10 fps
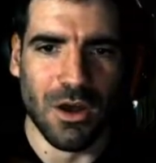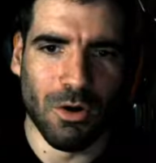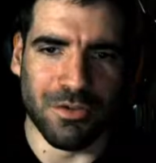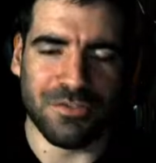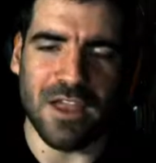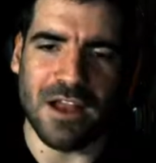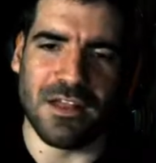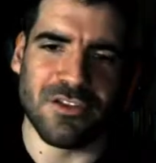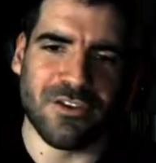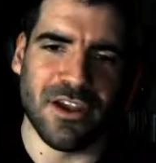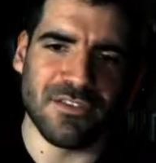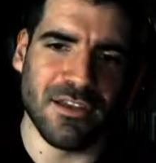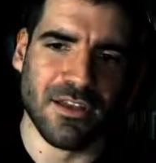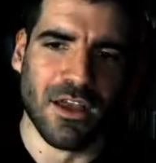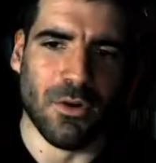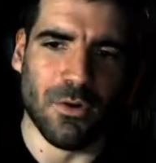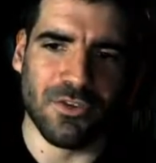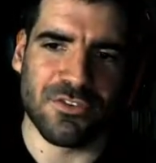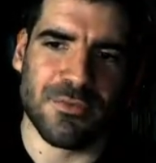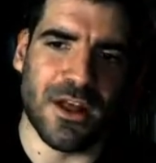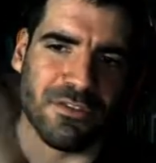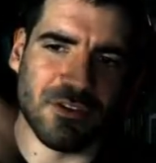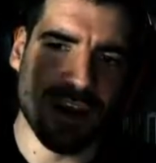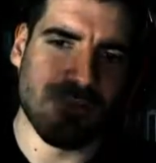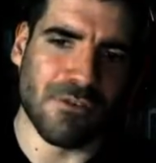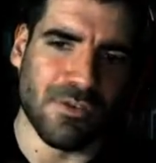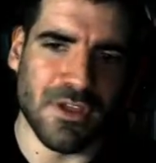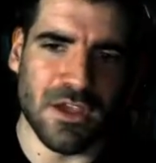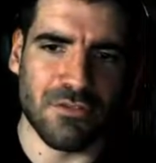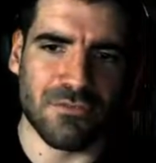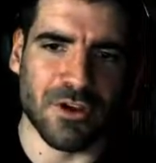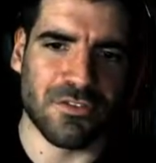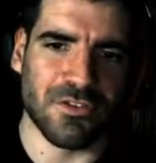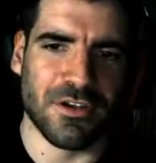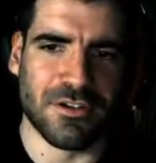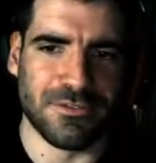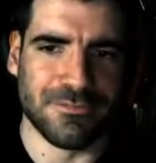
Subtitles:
or they've stayed on that generator, or somebody else is over on the right side.